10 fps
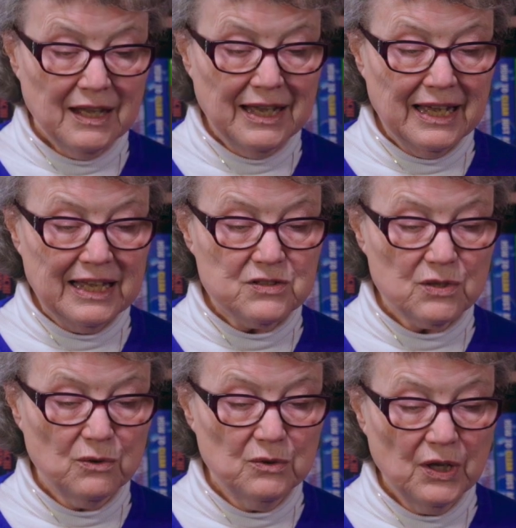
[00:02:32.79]
And
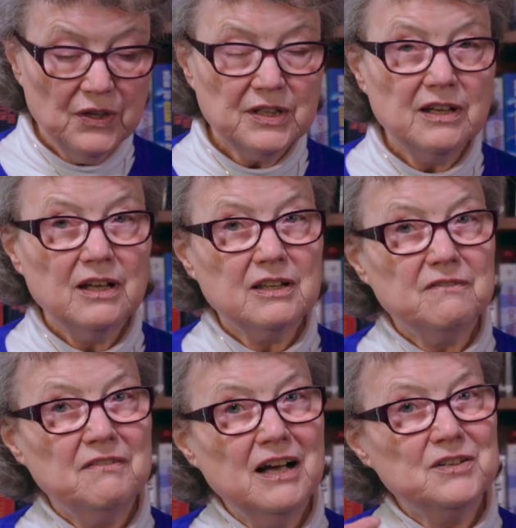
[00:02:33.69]
so the
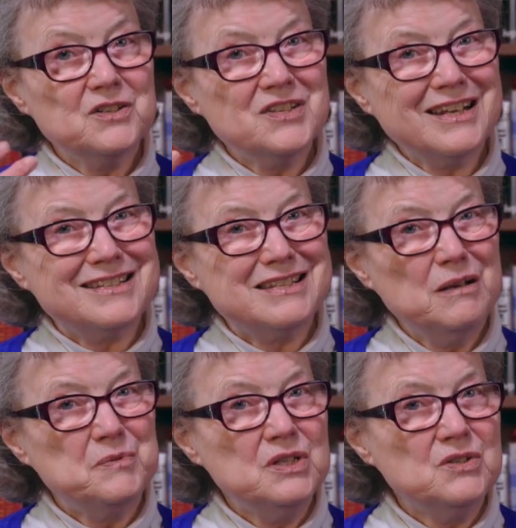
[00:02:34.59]
Father's
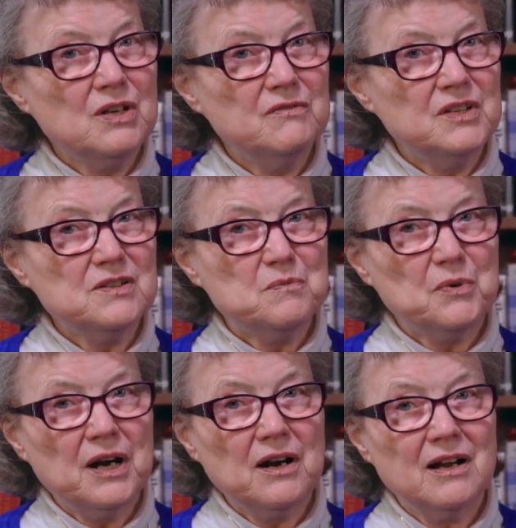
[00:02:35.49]
acceptance of this
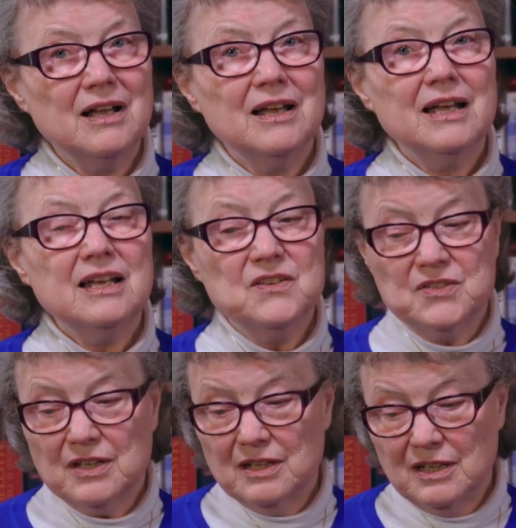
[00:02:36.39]
prayer
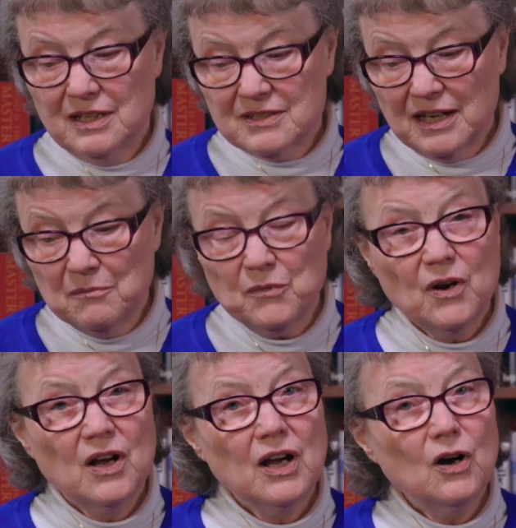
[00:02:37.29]
is him
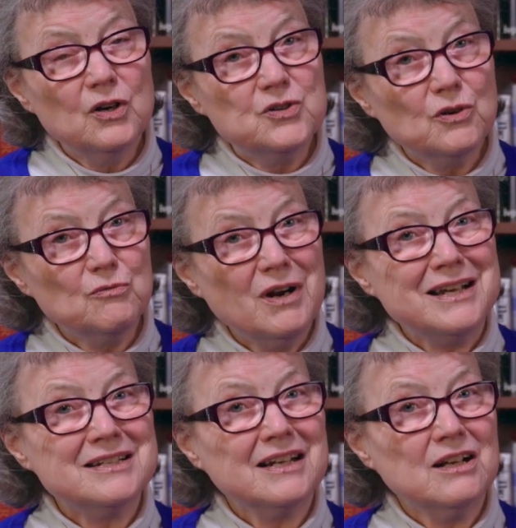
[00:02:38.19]

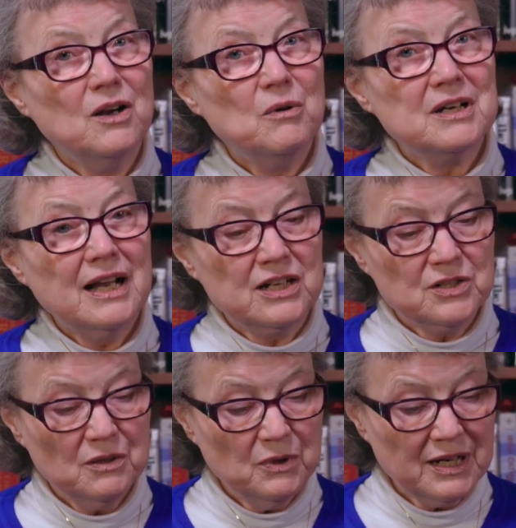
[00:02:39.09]
underwriting
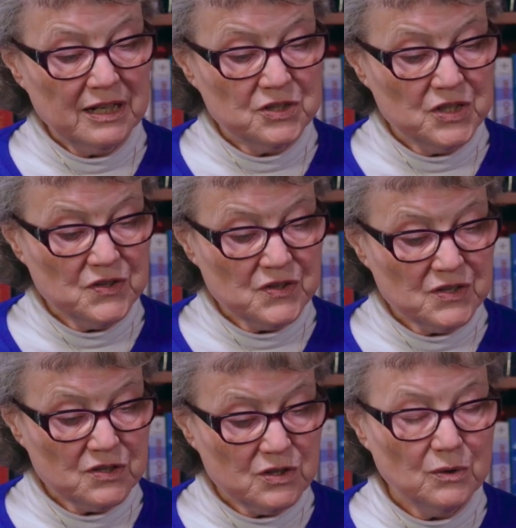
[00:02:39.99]
what Jesus
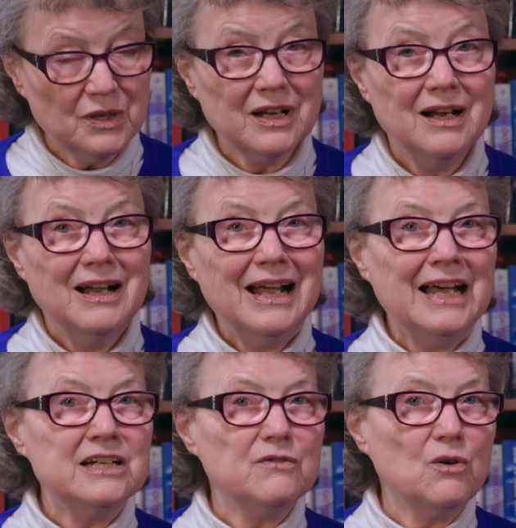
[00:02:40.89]
is doing.
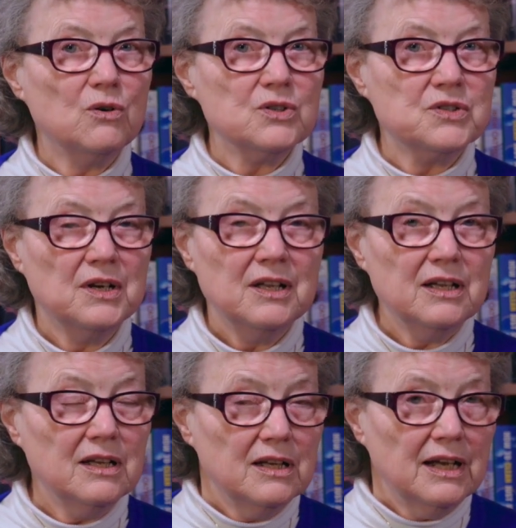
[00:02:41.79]
And of course,
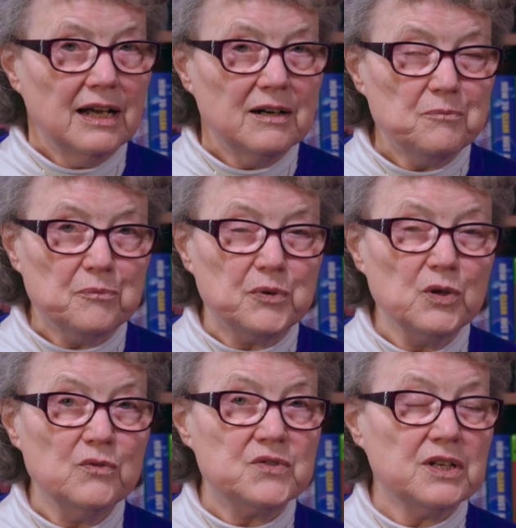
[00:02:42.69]

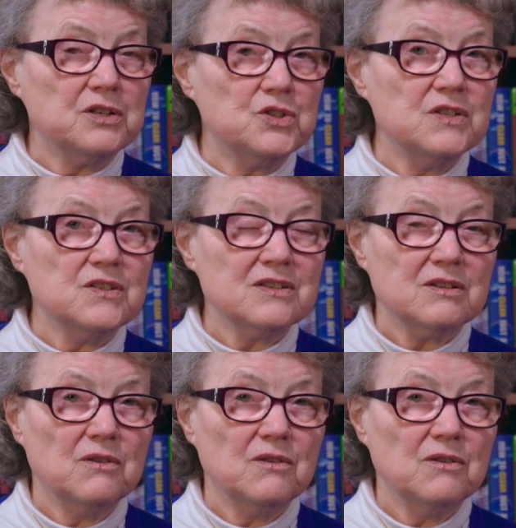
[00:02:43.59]
proves that Jesus